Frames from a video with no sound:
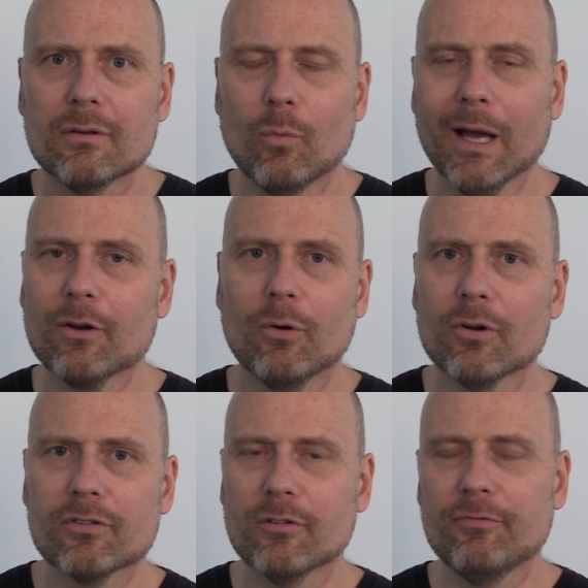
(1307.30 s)
white
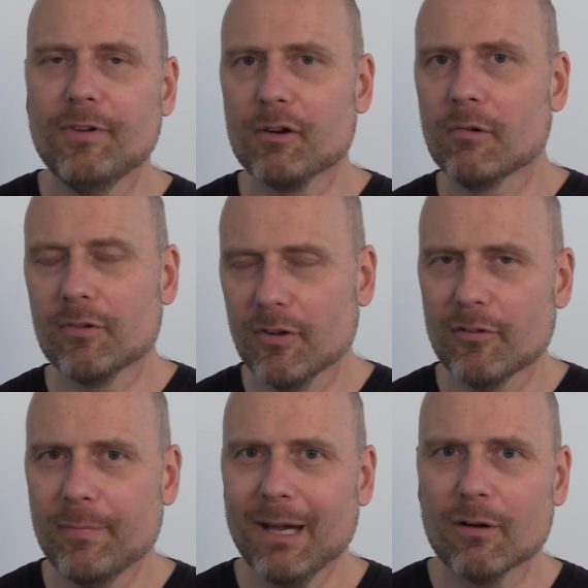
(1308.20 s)
horse of Federal
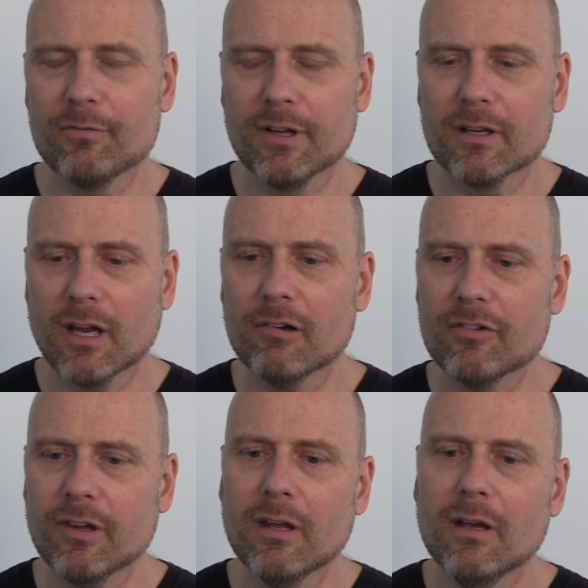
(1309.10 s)
Reserve powered fiat
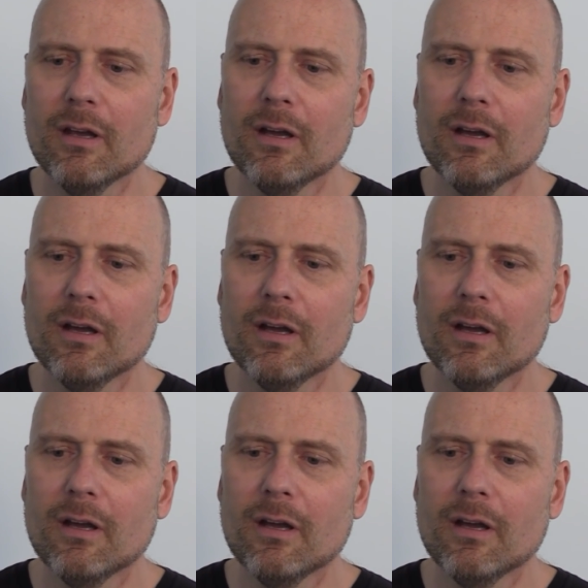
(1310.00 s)
currency,